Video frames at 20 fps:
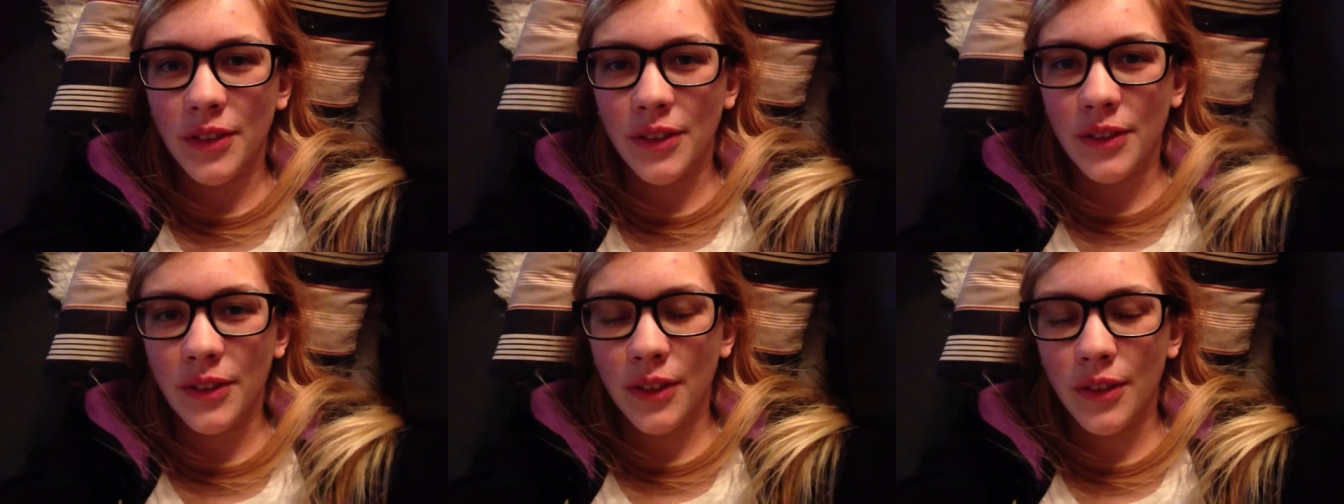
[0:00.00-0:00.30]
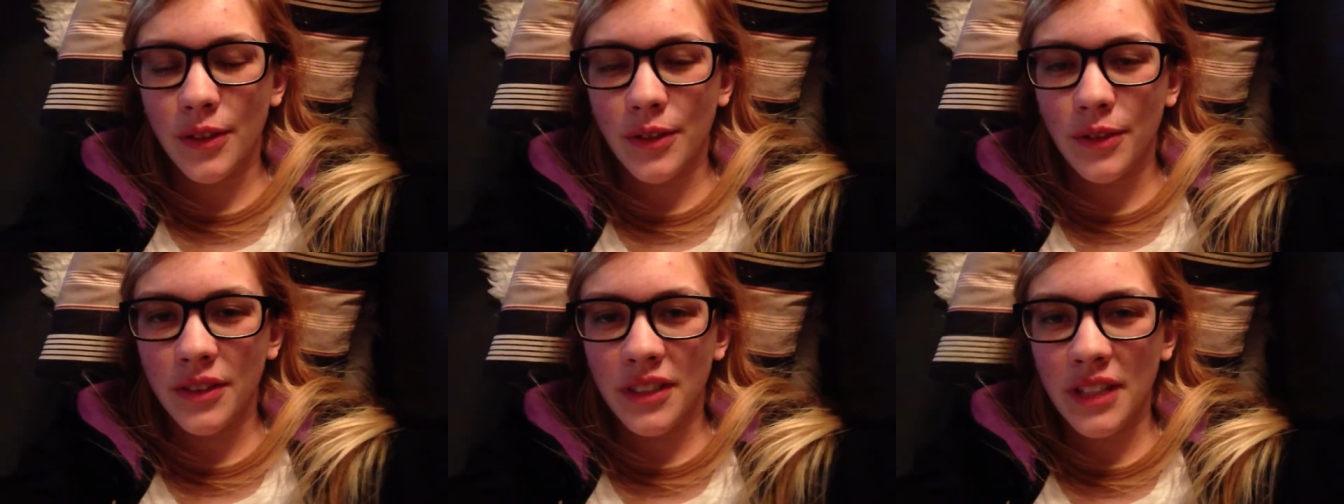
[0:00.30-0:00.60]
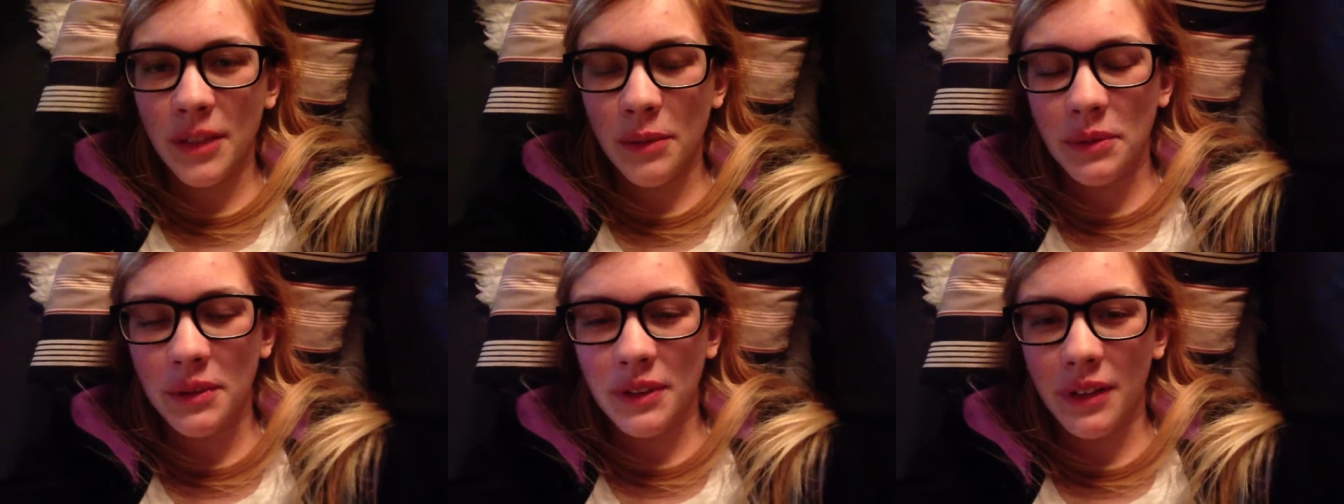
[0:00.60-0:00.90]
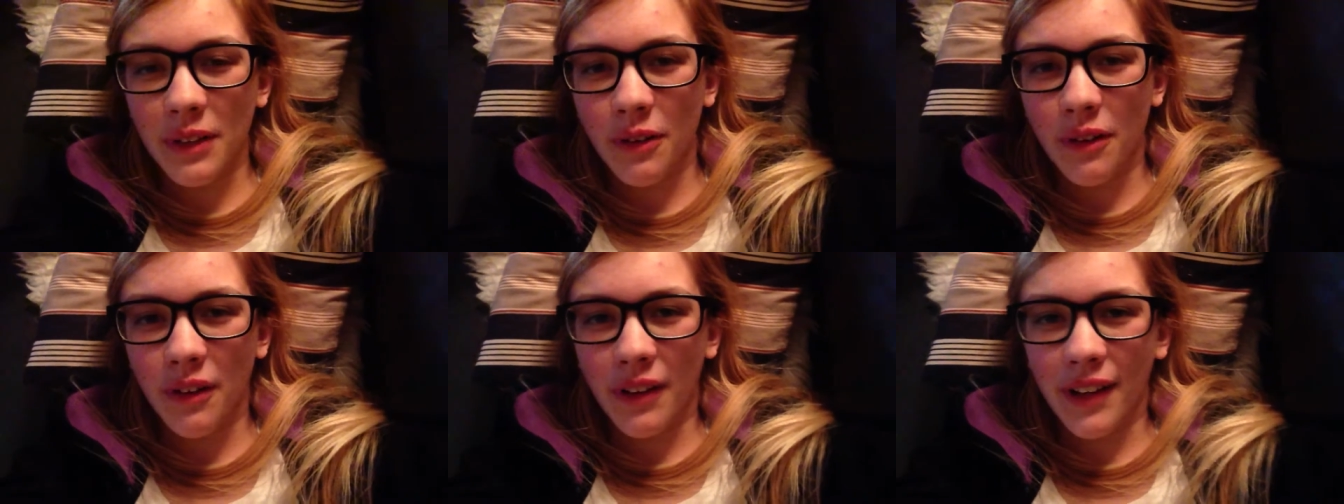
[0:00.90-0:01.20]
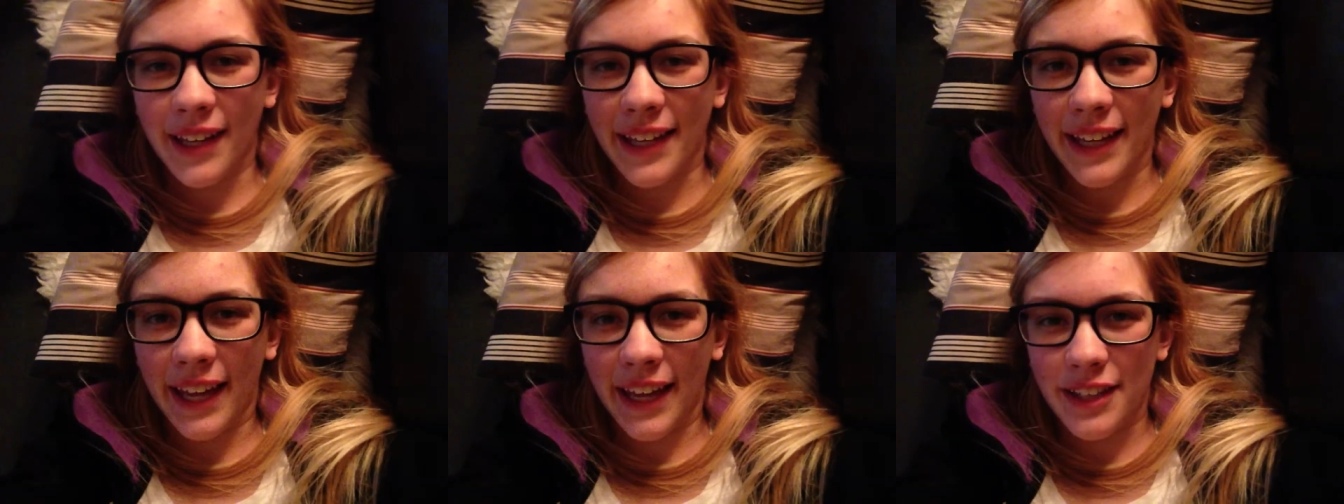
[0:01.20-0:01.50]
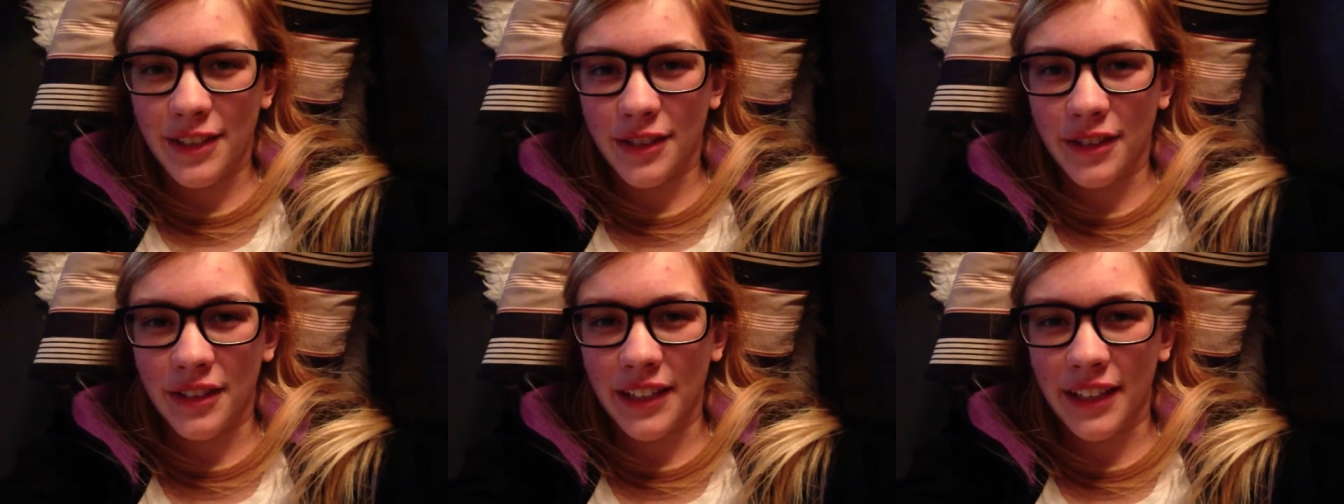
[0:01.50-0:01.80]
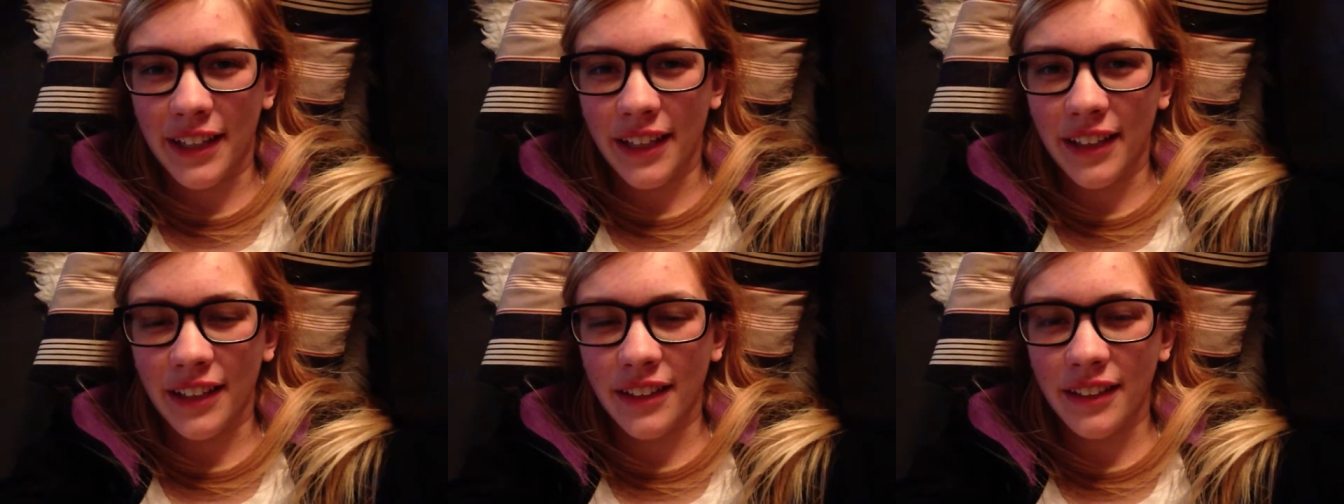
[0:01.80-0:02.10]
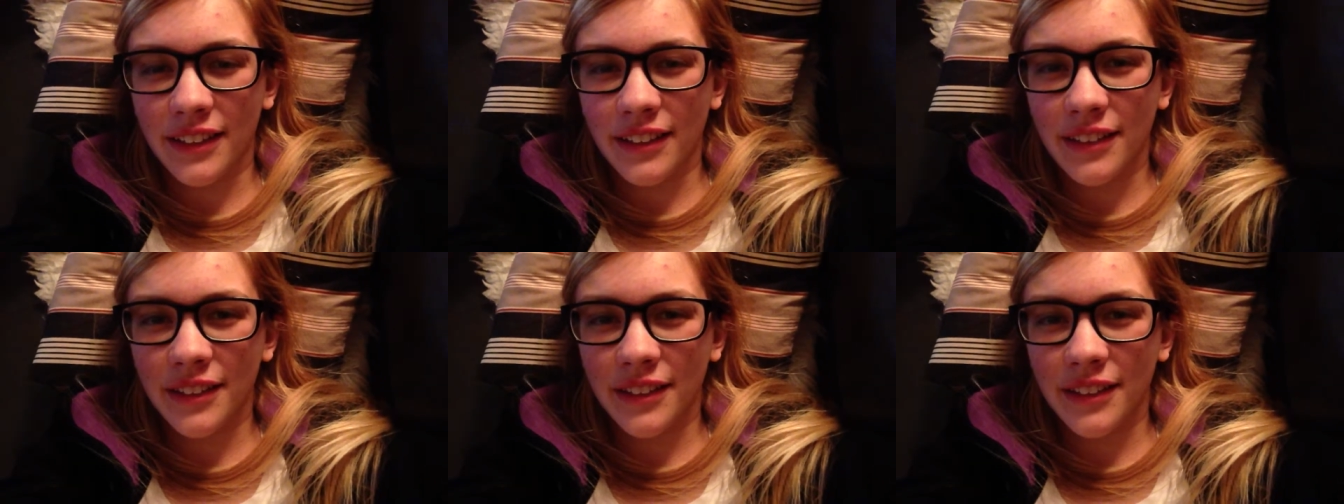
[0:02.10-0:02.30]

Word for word: So today was a lot like yesterday.